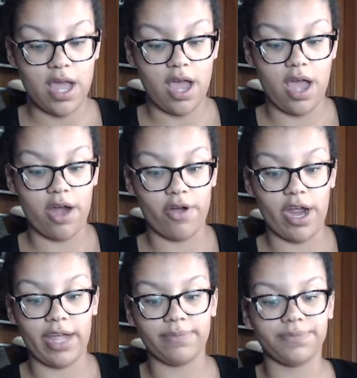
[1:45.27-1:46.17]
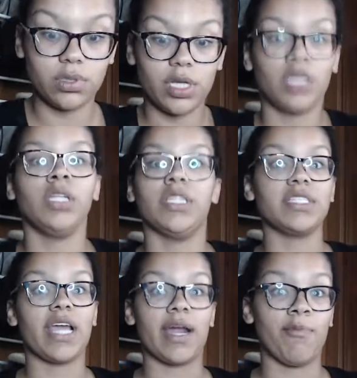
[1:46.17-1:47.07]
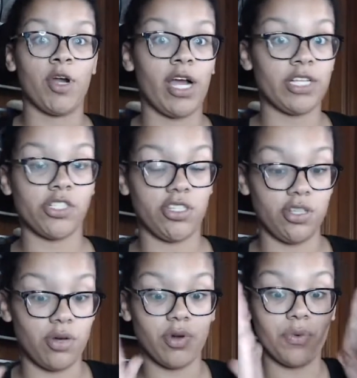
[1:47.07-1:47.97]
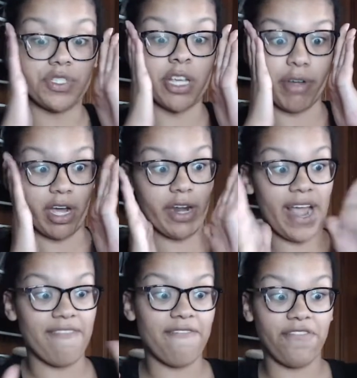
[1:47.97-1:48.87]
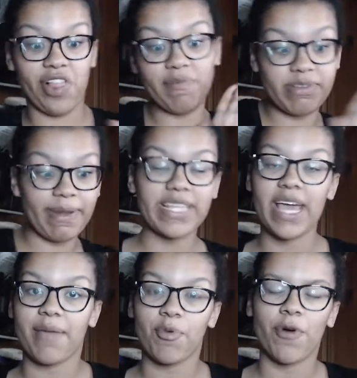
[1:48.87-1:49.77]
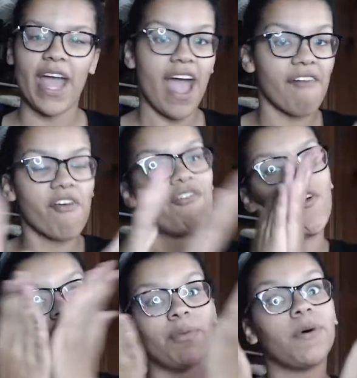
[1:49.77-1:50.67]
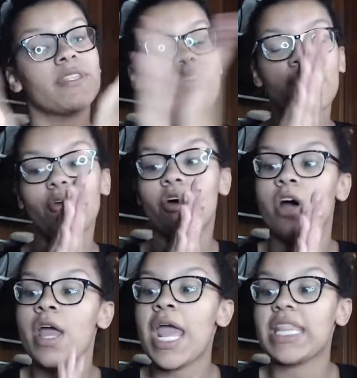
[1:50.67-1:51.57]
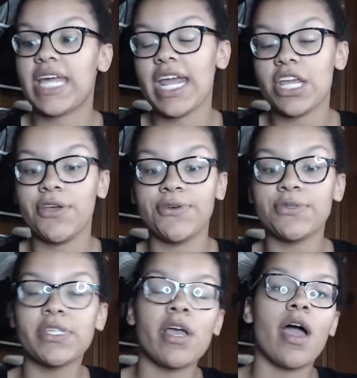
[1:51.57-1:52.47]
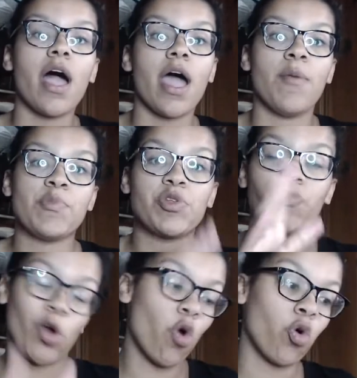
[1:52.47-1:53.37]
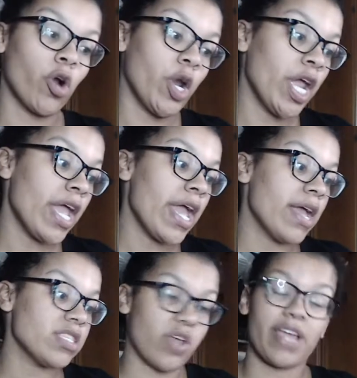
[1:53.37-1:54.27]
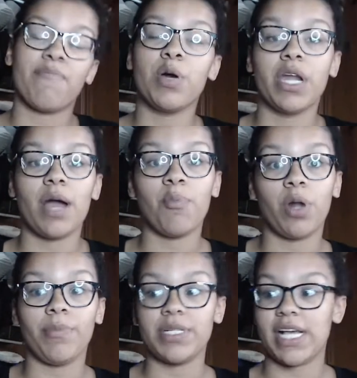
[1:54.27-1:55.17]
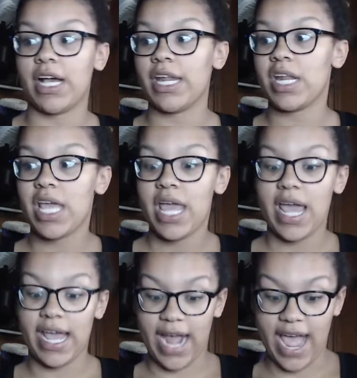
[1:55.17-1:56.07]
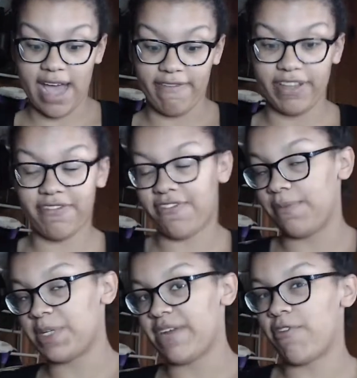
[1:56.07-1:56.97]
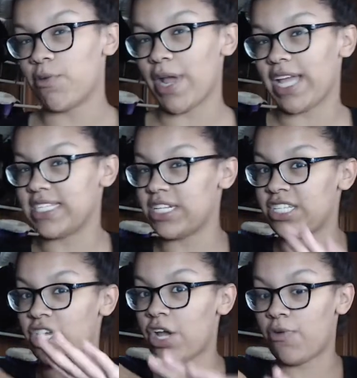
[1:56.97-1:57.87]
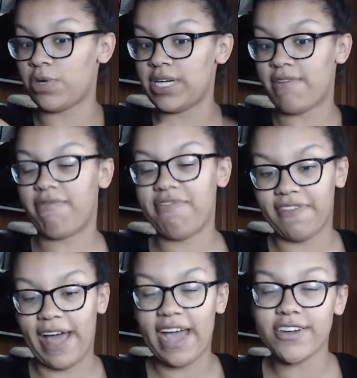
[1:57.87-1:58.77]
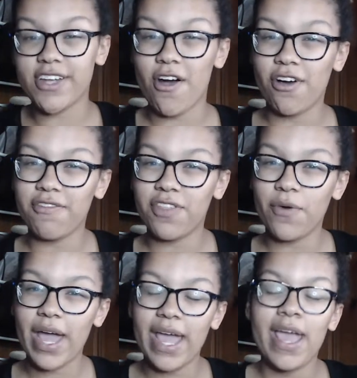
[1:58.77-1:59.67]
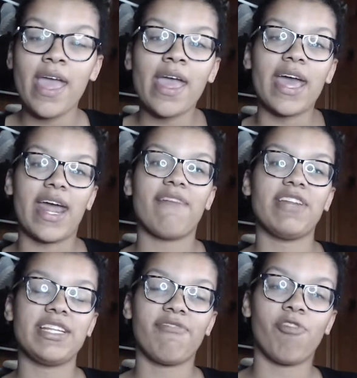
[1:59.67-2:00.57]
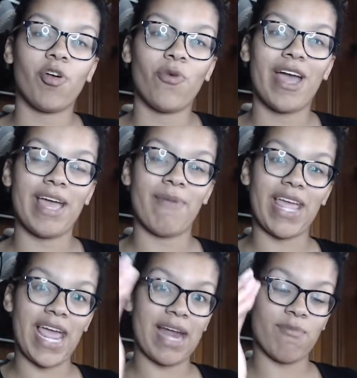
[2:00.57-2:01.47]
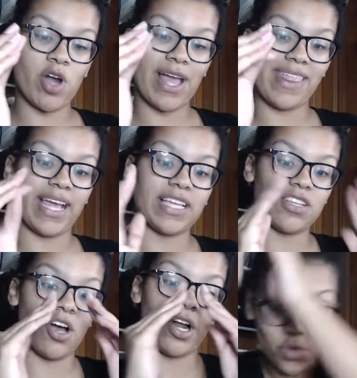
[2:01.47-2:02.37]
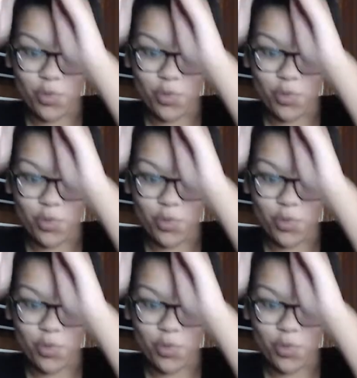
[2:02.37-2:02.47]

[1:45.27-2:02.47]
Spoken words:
Alright, this camera, I just don't know what's going on. I flipped my table. I have a foldable table that I use to record, so I can put it up when I'm done. And I have it flipped a different way because it doesn't go down flat all of the way. And I have it a different way, and my camera, I think, is on